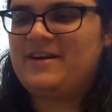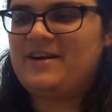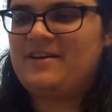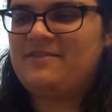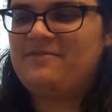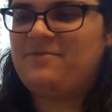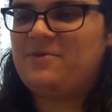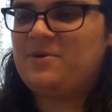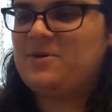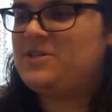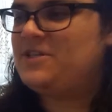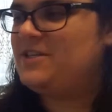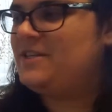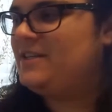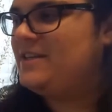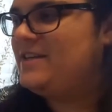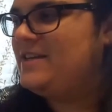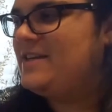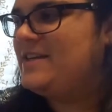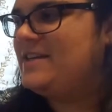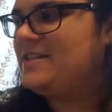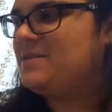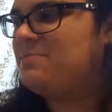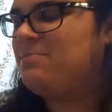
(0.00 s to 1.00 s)
Unfortunately,
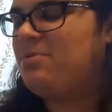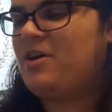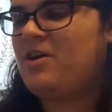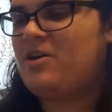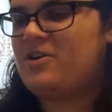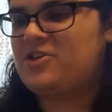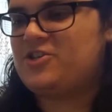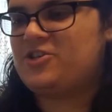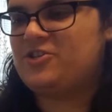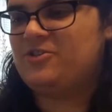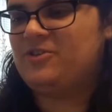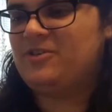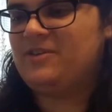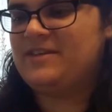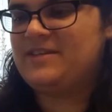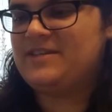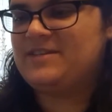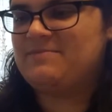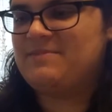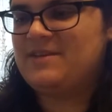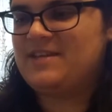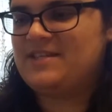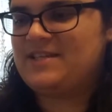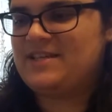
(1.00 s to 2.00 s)
it's partial.
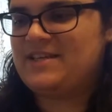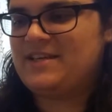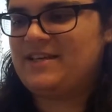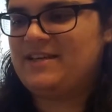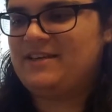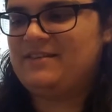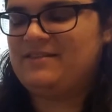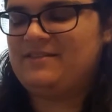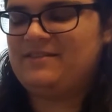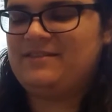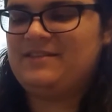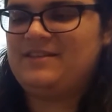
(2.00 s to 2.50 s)
It's missing